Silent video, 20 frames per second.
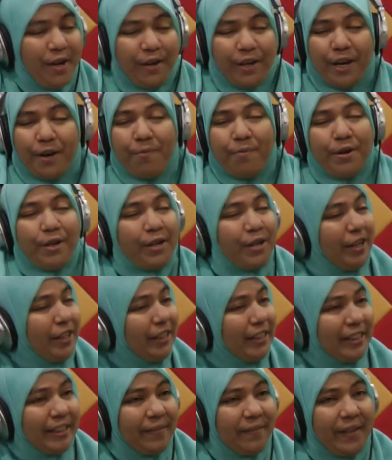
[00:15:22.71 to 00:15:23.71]
Okay,
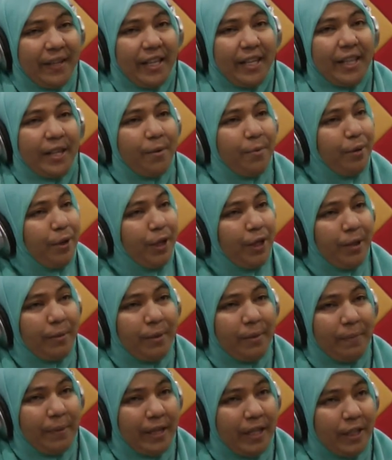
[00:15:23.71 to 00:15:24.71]
regardless of anything, we're
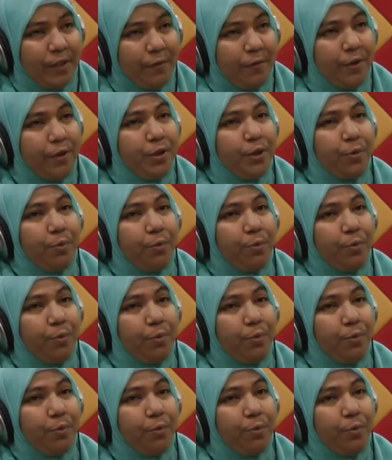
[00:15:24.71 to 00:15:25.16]
human beings first.